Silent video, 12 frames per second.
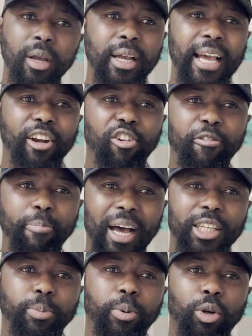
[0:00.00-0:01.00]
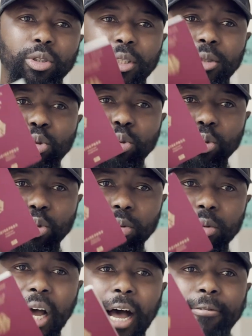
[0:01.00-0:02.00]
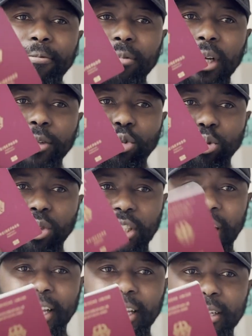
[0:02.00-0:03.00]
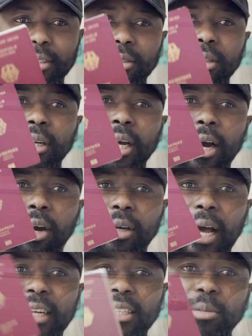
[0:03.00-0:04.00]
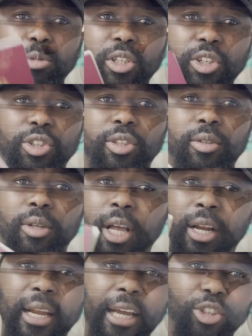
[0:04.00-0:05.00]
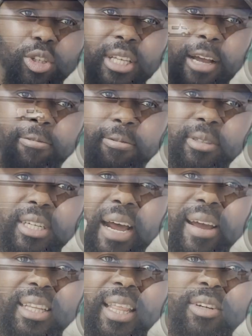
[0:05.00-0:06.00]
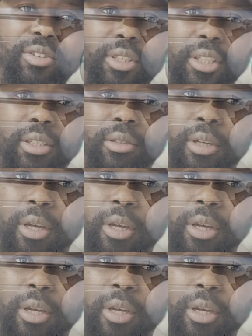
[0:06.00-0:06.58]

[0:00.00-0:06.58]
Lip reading: kind of passport to have to check in at the immigration. Like just have direct entry